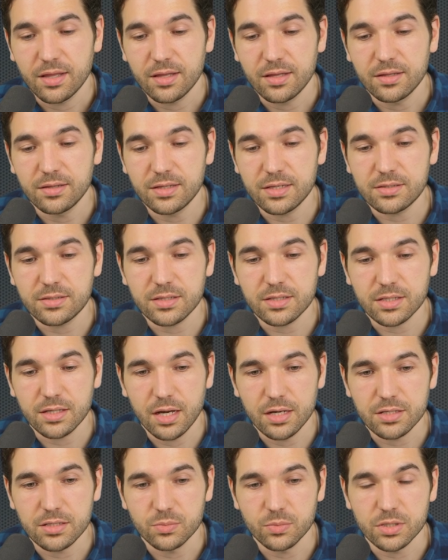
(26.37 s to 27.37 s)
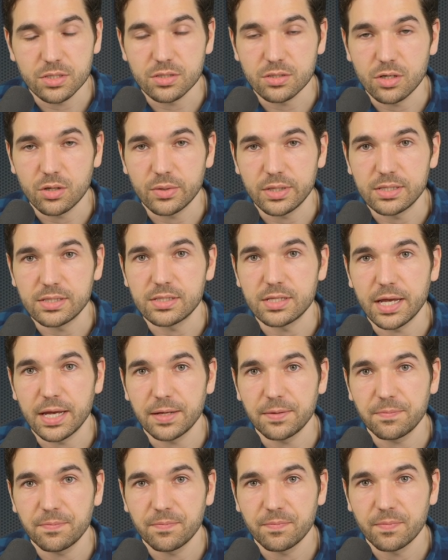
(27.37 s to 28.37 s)
This discussion was so
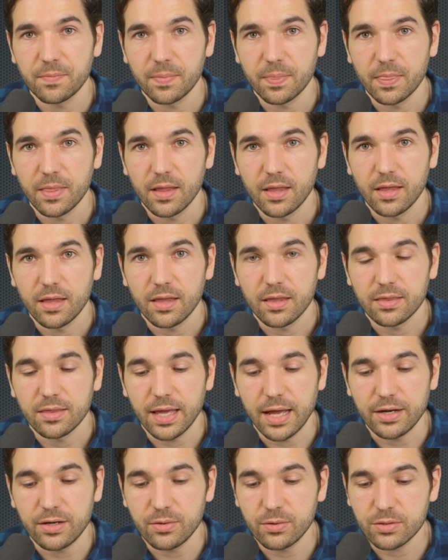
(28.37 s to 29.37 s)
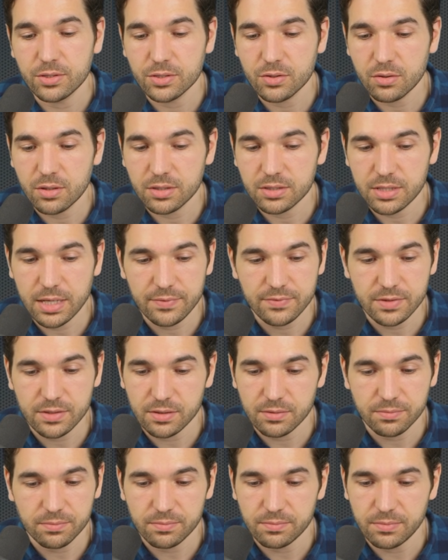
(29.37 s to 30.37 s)
insane that you sort of
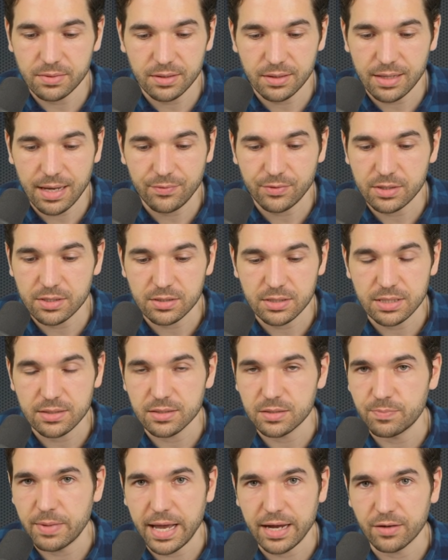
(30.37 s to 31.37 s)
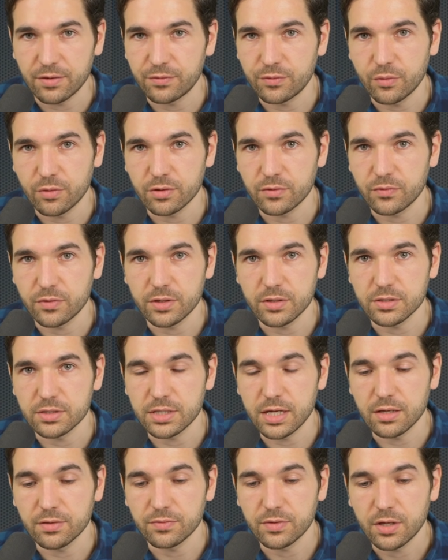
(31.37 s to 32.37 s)
just have to see this back and forth for
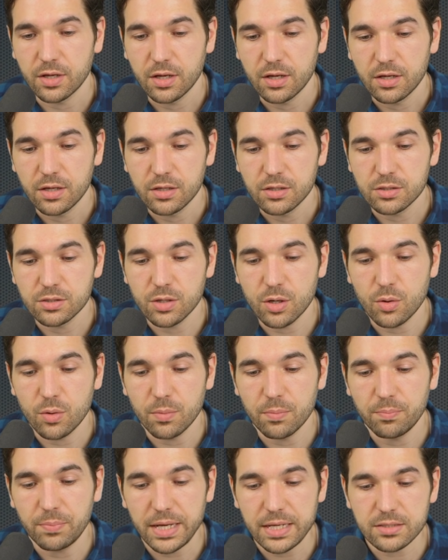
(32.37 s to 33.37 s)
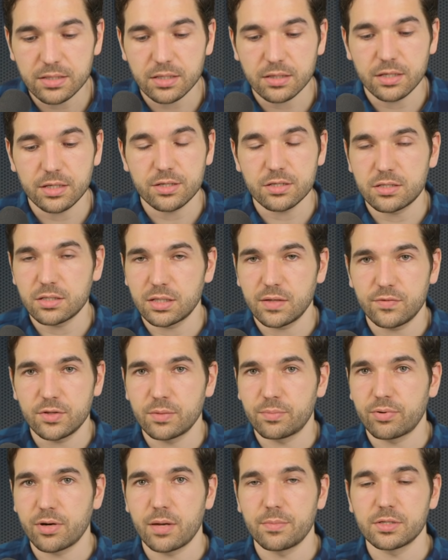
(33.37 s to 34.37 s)
yourself. So basically, just to give you
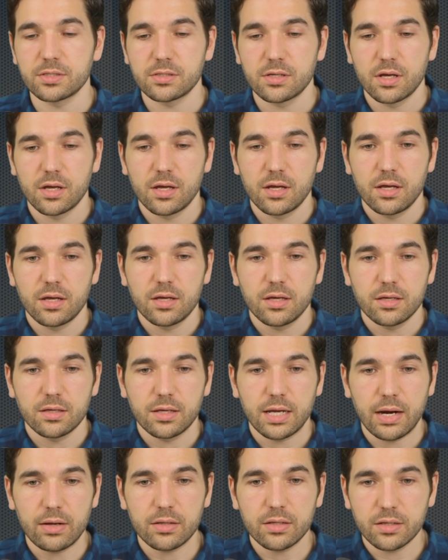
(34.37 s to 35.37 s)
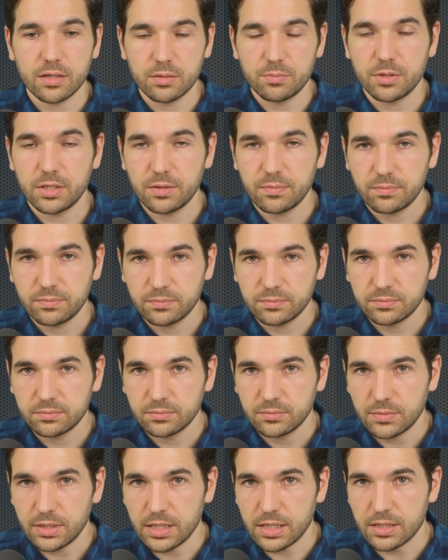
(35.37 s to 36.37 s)
the premise, Carolyn Goodman
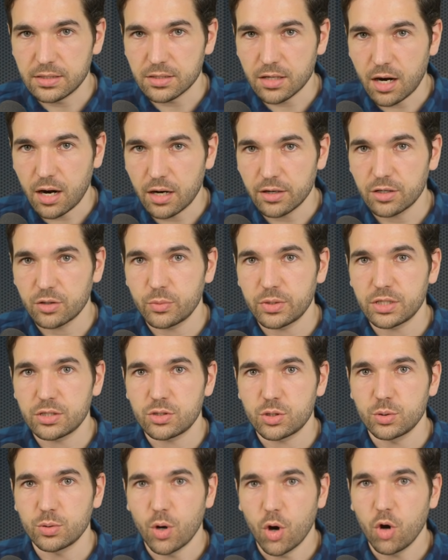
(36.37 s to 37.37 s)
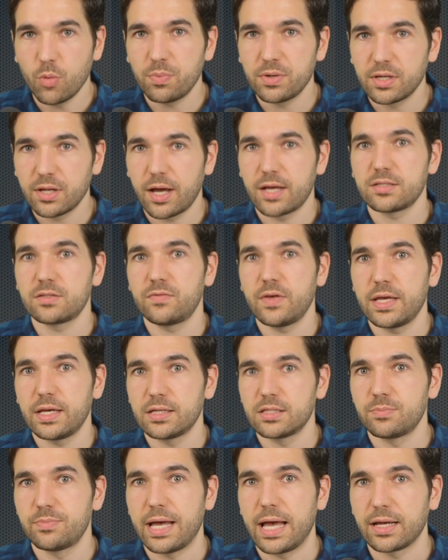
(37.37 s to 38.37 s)
is arguing to open Las
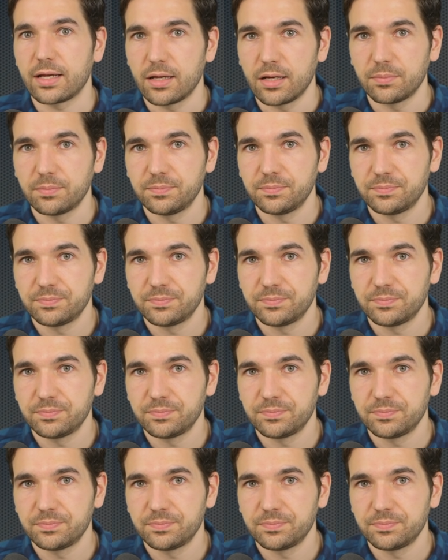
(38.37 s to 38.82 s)
Vegas back up.